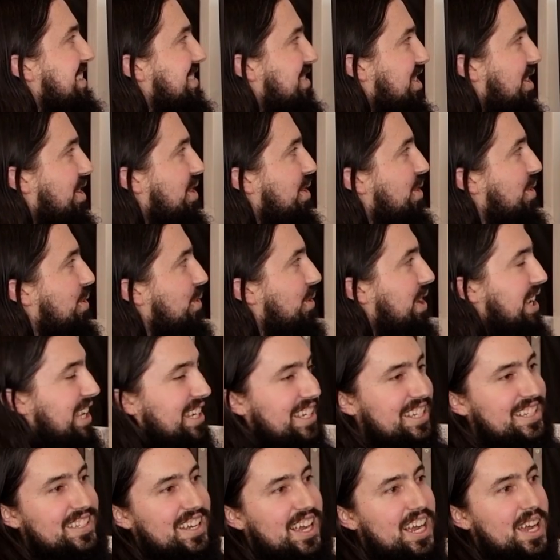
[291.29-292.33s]
So
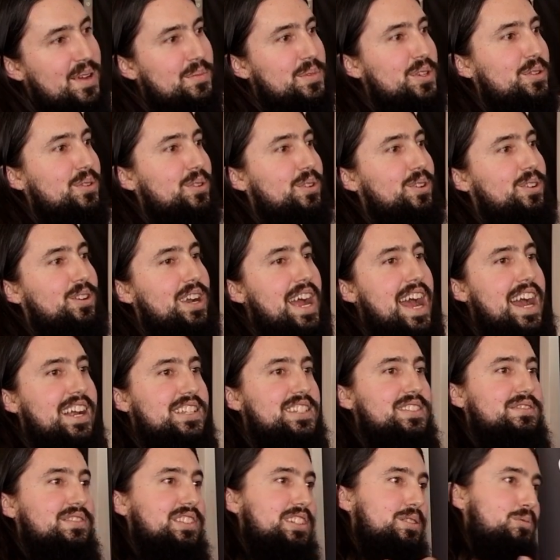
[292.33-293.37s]
anytime you're
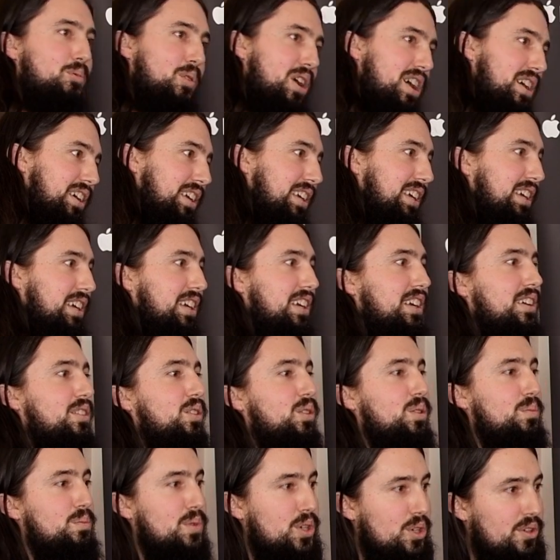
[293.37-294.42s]
actively walking
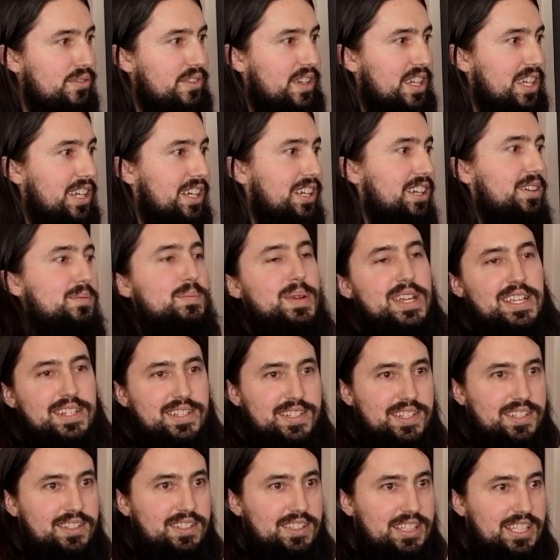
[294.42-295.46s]
or moving,
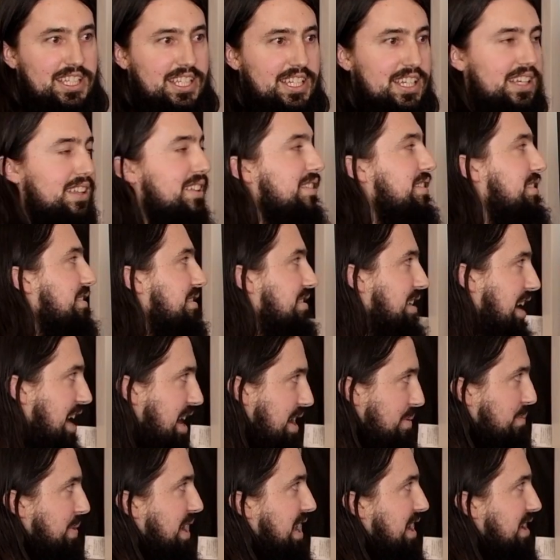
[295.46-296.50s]
basically
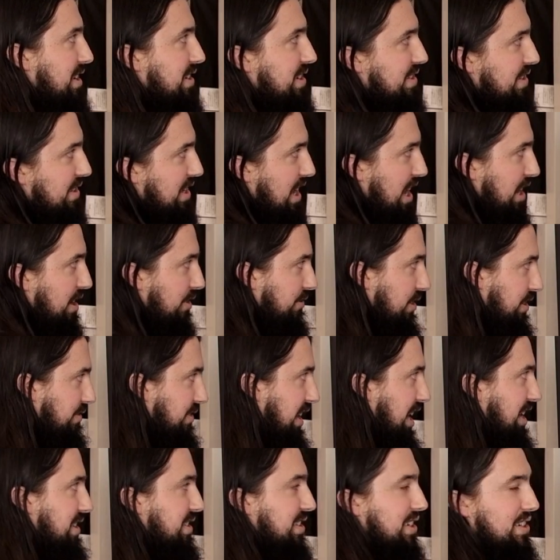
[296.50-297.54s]
that band is kind of
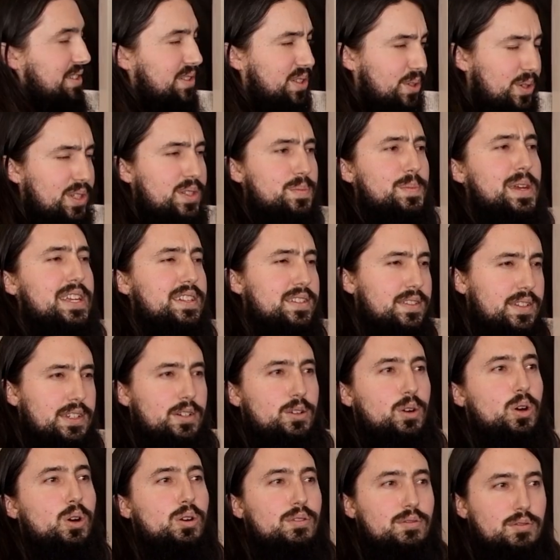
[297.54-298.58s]
advancing. So it's basically
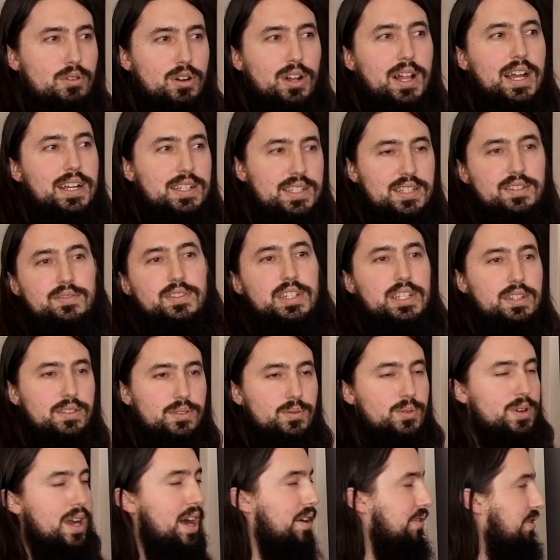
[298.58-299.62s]
your overall activity
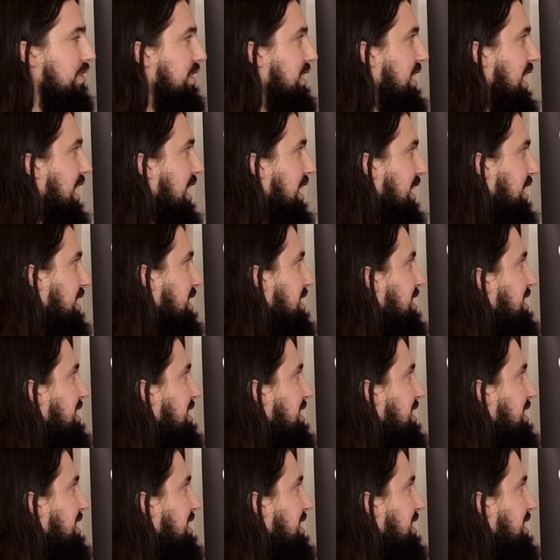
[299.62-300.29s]
throughout the day.